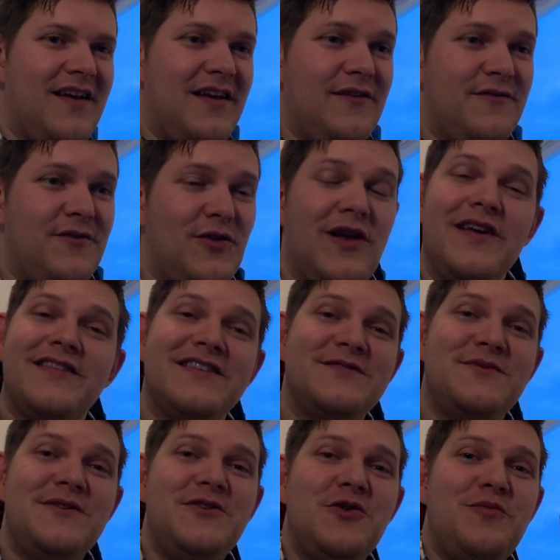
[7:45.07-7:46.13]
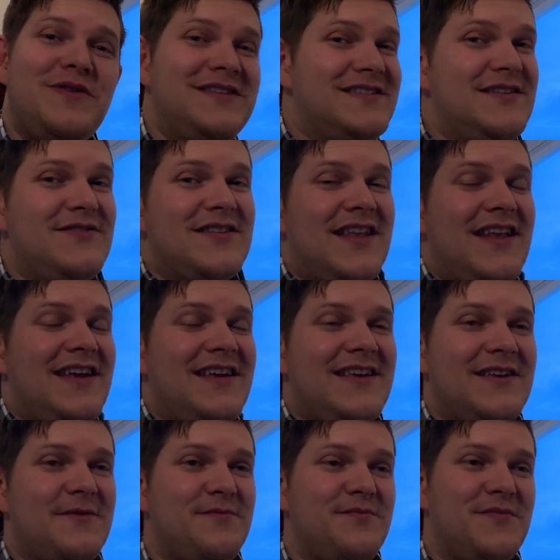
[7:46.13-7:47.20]
If you like this video, please leave it a like.
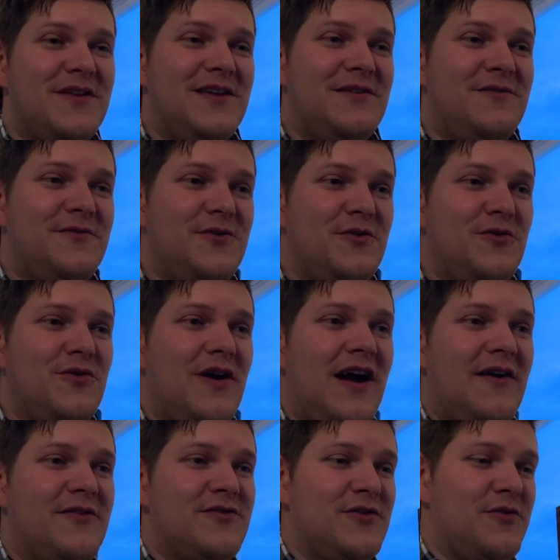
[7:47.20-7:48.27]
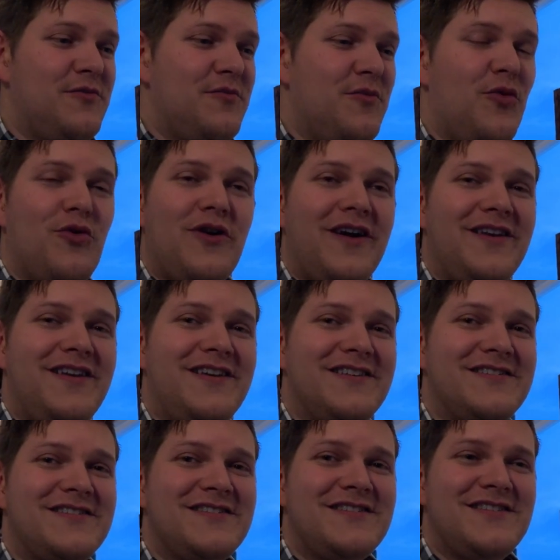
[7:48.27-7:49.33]
If you have some more
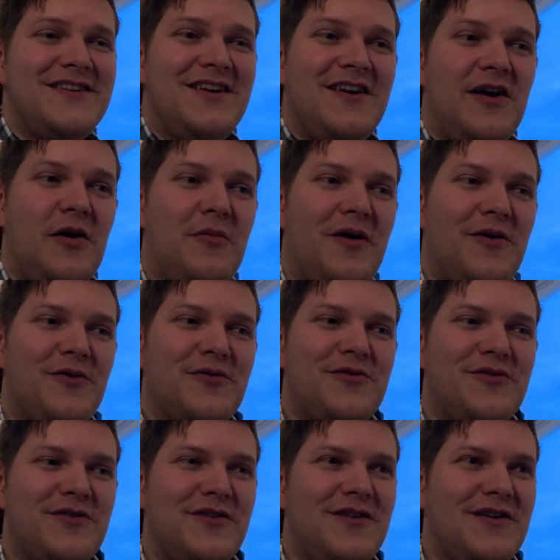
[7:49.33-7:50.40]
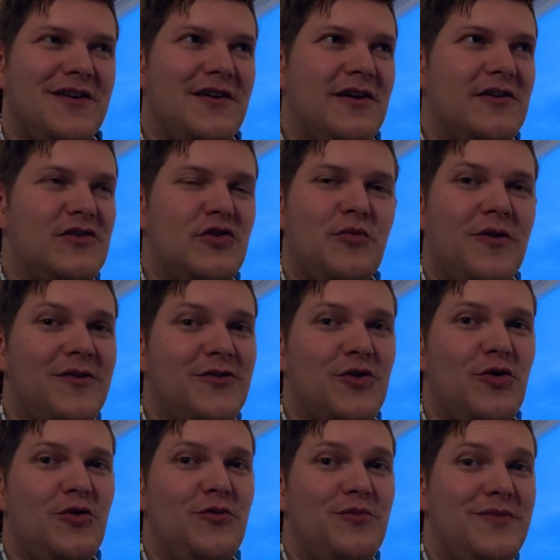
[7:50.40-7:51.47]
ideas about
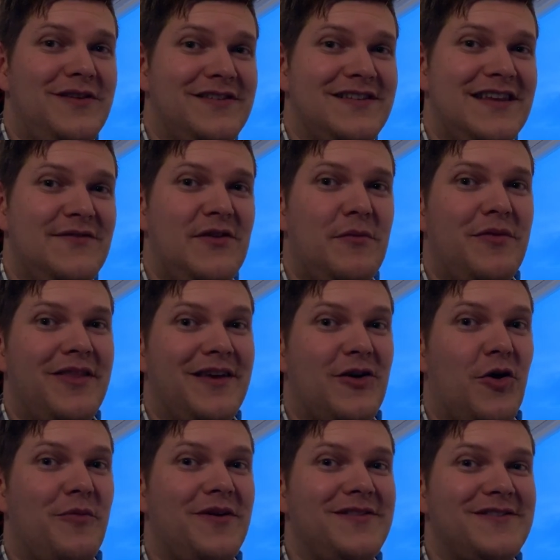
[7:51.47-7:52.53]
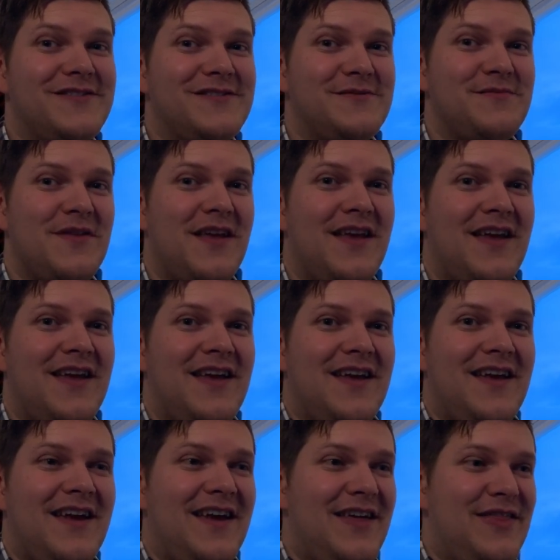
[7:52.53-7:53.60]
2.0, please leave them in the comments.
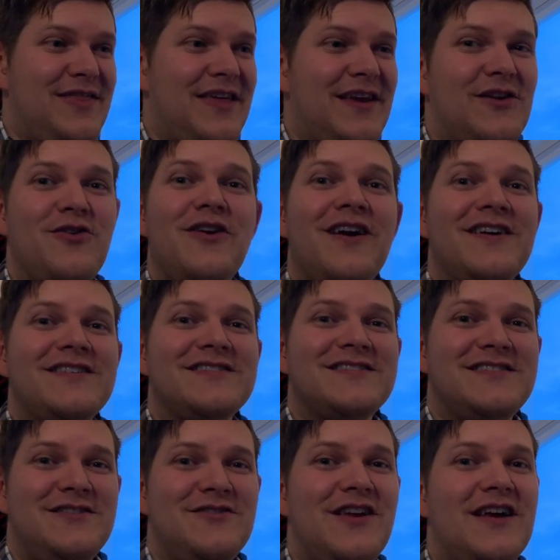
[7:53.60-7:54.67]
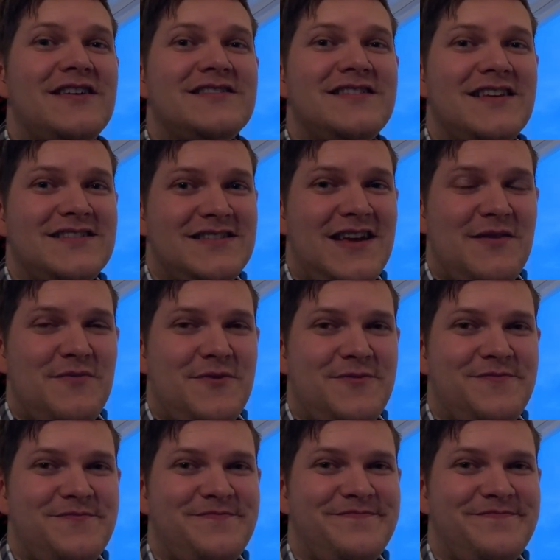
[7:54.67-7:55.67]
And thank you guys. See you guys next time.